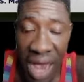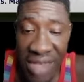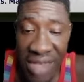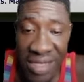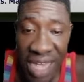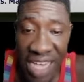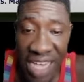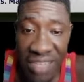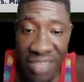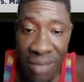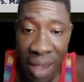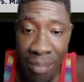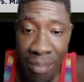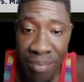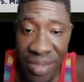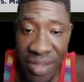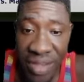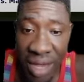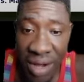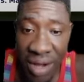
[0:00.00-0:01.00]
Arsenal is my
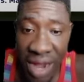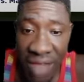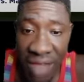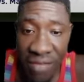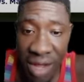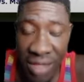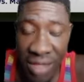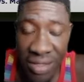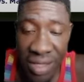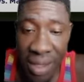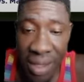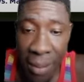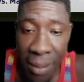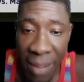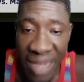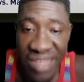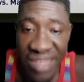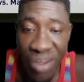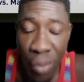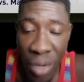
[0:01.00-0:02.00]
bitter rivals,
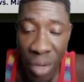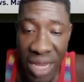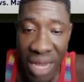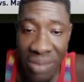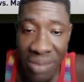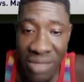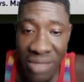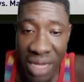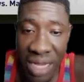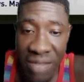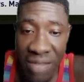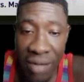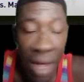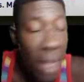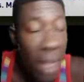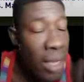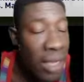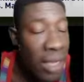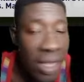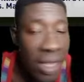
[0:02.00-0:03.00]
but William
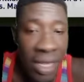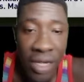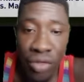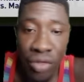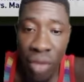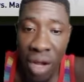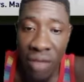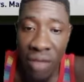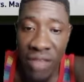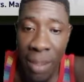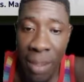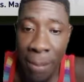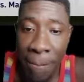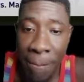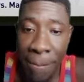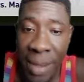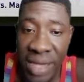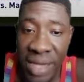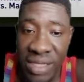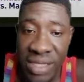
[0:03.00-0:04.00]
Saliba is one of the
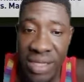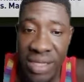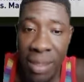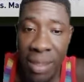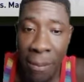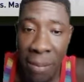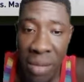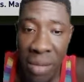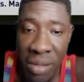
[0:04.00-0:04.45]
best